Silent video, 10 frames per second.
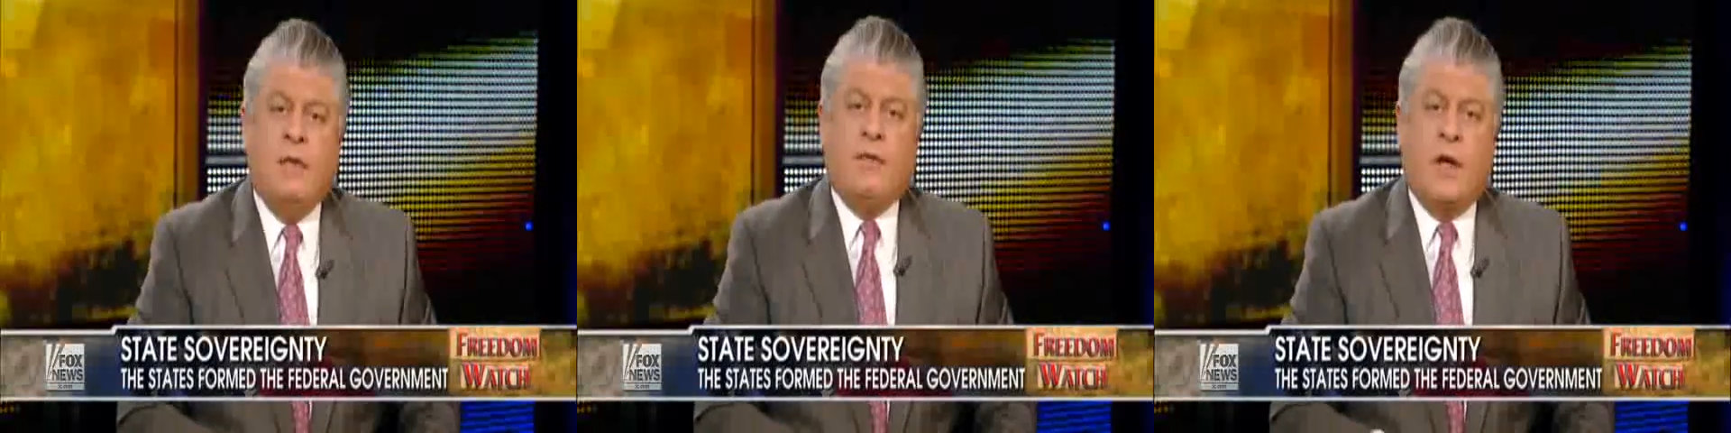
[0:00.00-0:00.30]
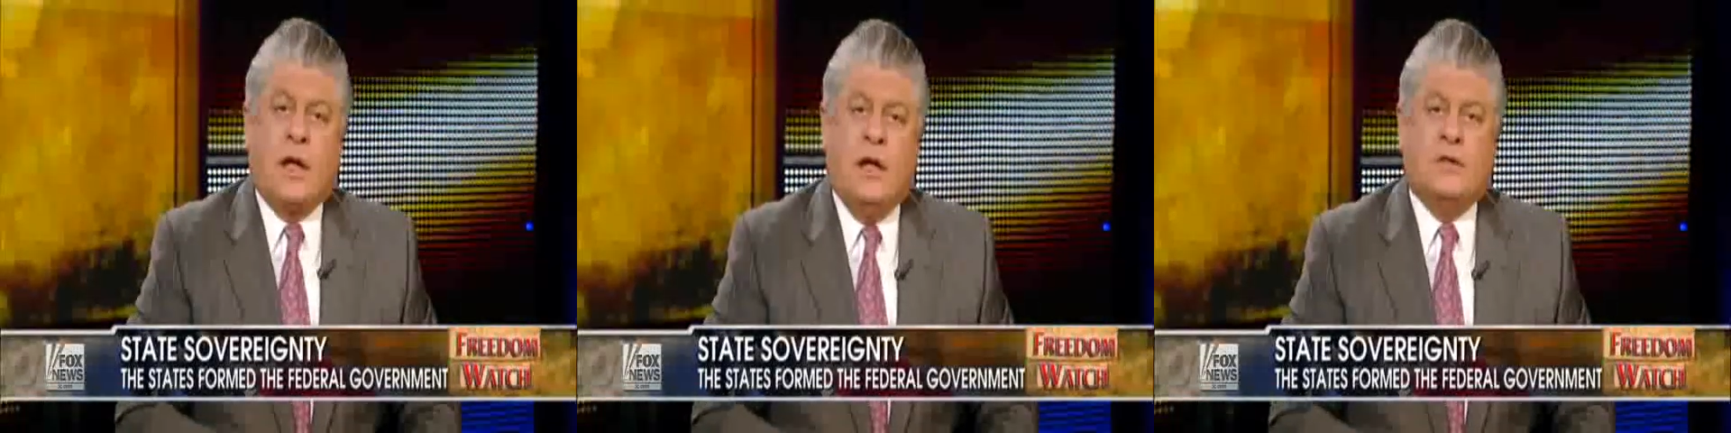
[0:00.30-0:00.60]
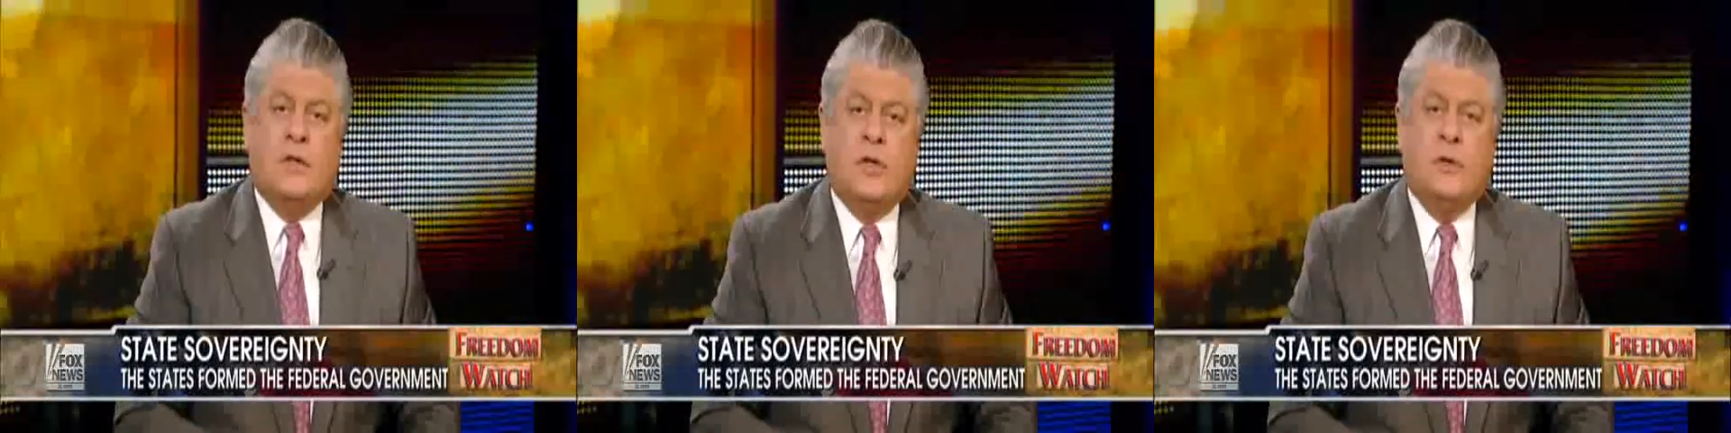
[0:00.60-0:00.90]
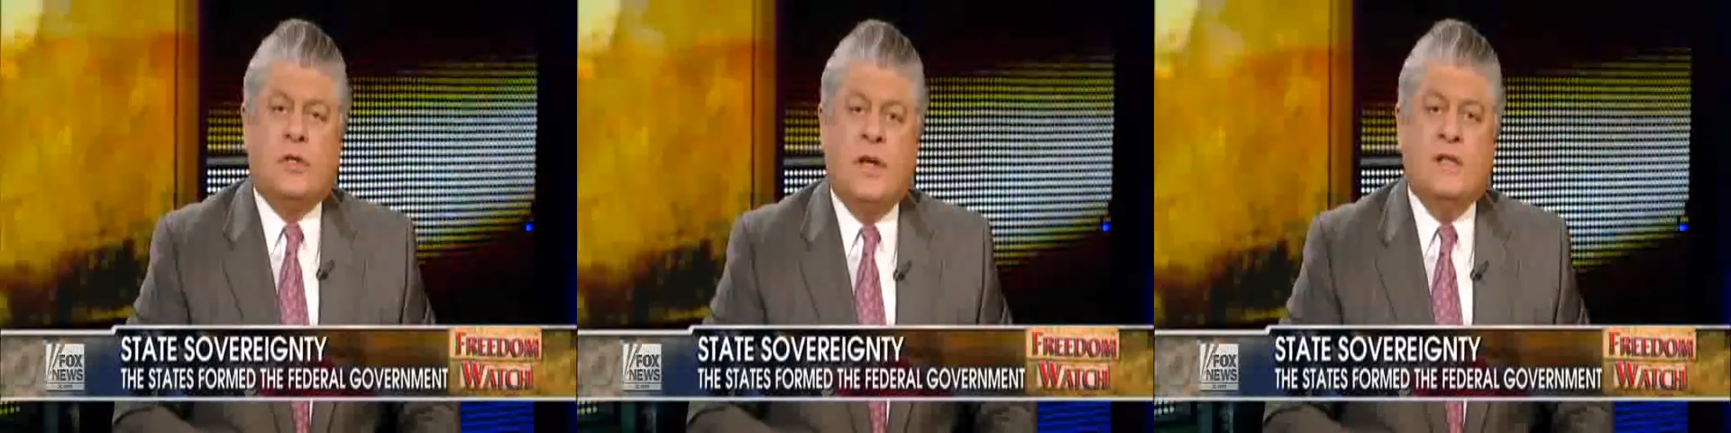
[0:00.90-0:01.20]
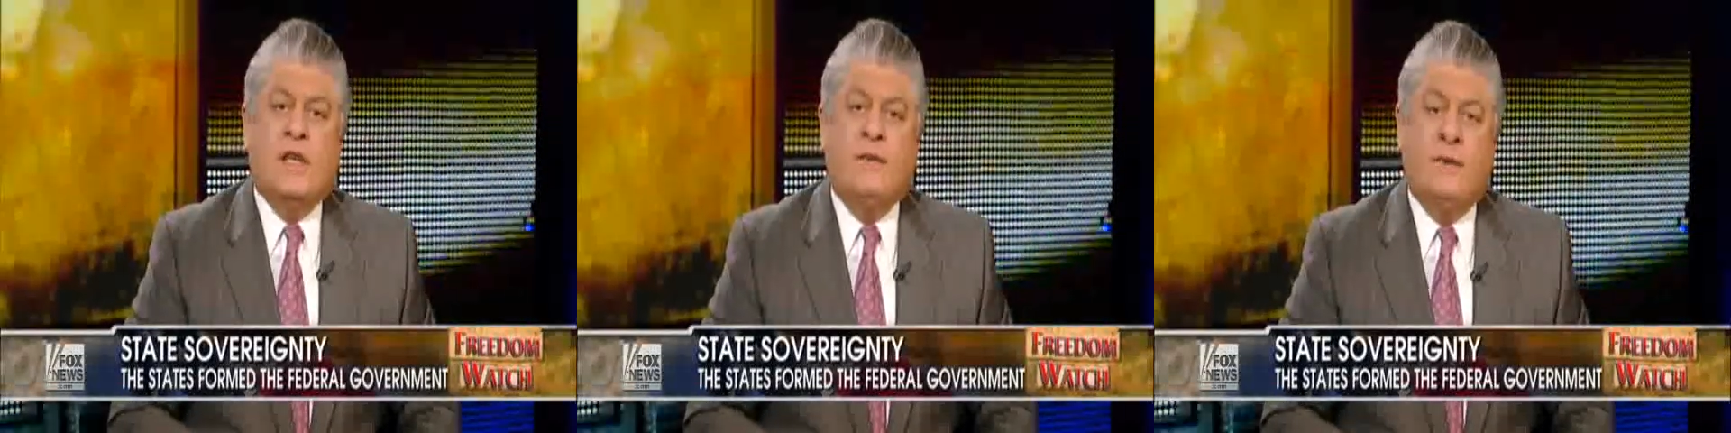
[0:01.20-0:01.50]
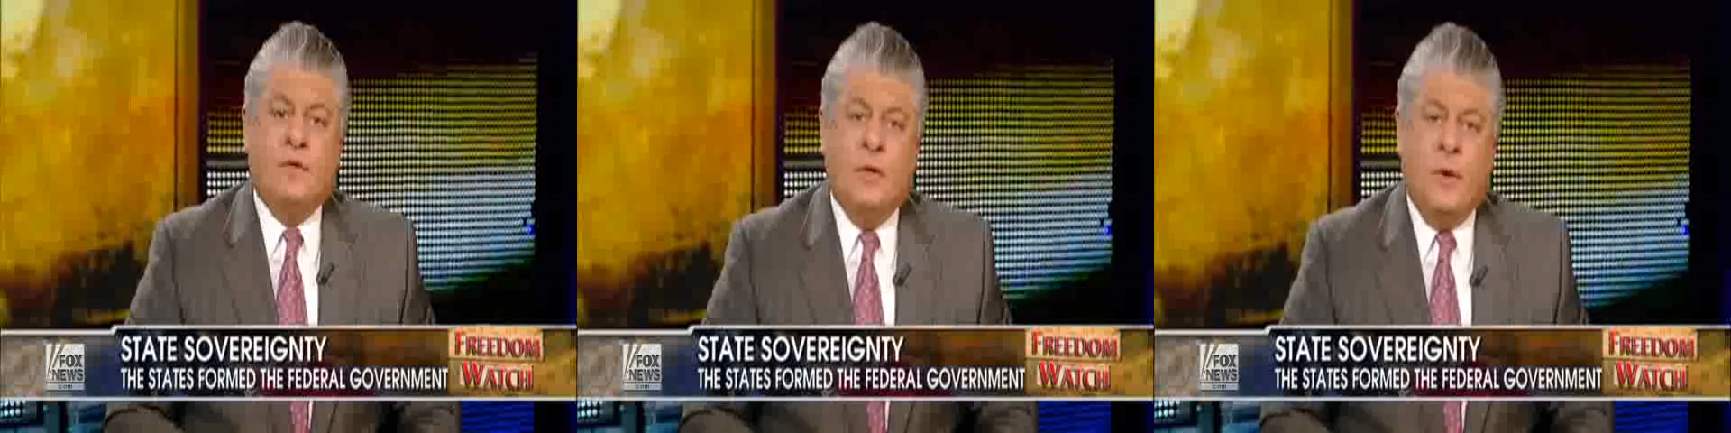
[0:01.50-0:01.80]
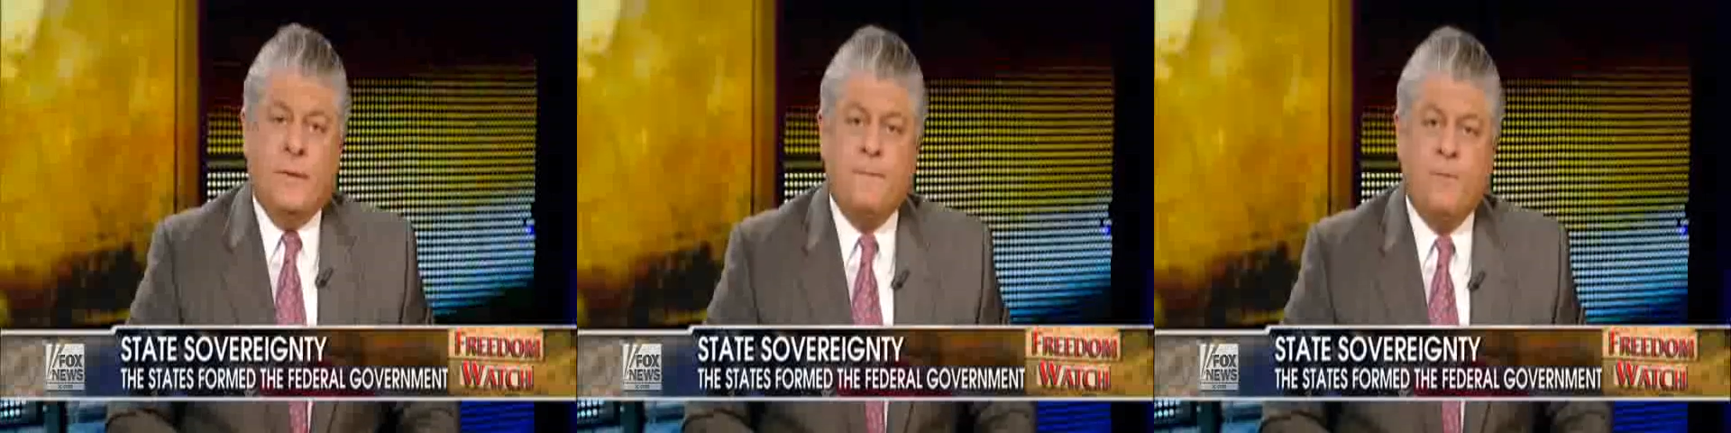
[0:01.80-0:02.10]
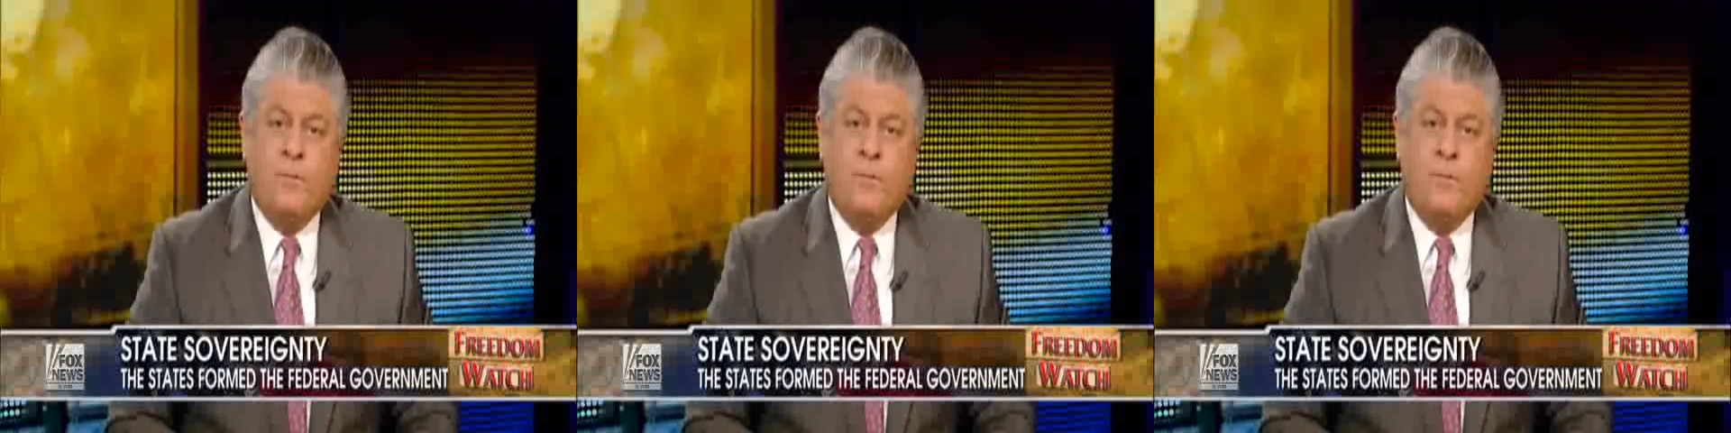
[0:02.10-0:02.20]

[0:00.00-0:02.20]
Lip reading: that the Constitution has given to it.